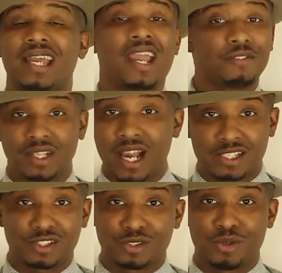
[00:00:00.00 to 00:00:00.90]
that every guy
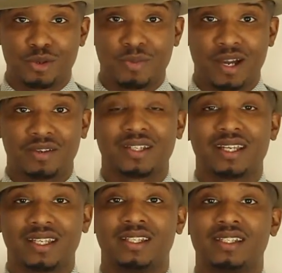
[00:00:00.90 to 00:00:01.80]
should know about
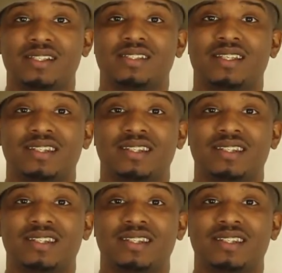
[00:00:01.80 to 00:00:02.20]
is